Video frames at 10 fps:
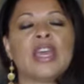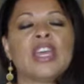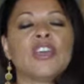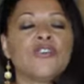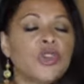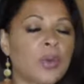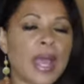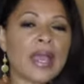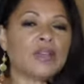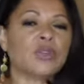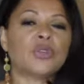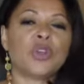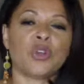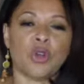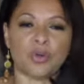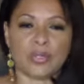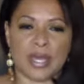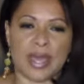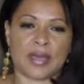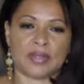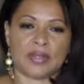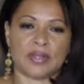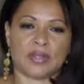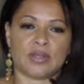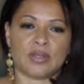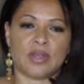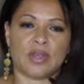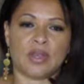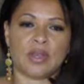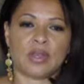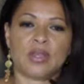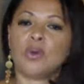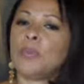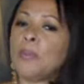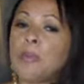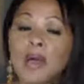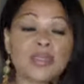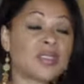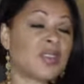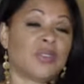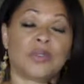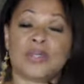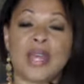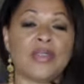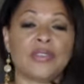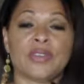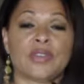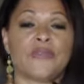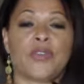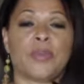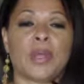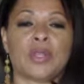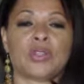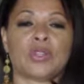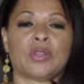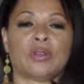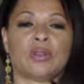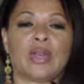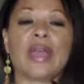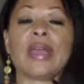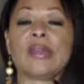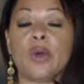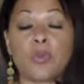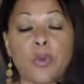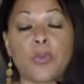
If you handle your own taxes, you must understand this information and